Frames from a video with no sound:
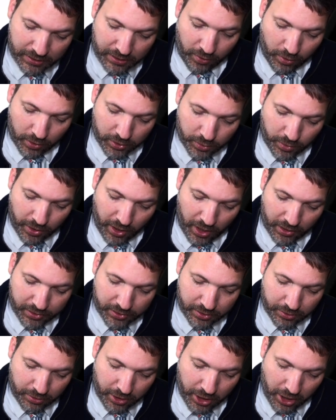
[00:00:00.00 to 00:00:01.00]
Of course, we
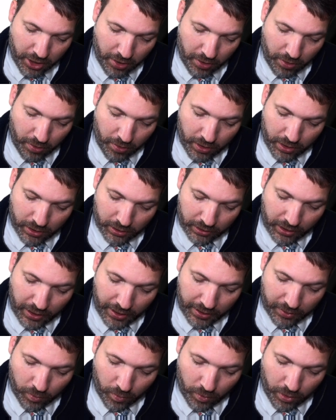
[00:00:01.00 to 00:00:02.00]
also know
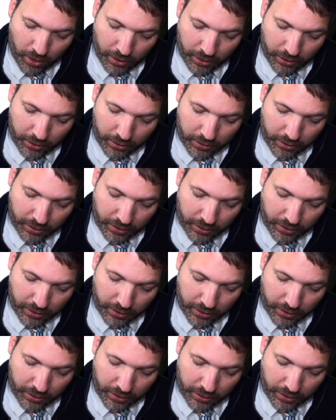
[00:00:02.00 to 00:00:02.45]
line 1